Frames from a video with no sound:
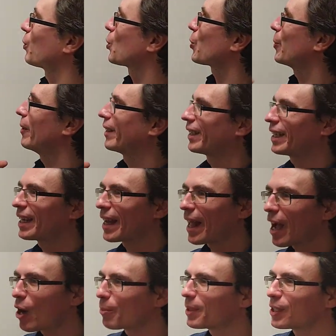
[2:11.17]
which will
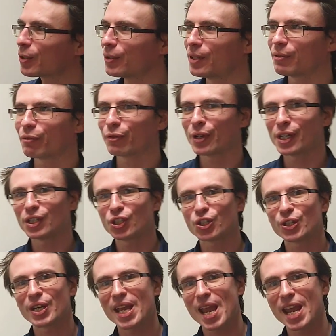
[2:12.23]
allow me to
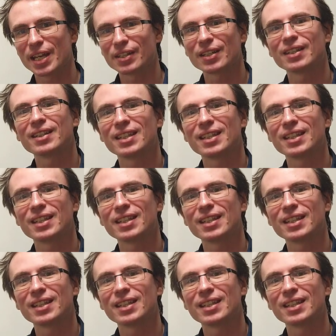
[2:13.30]
differentiate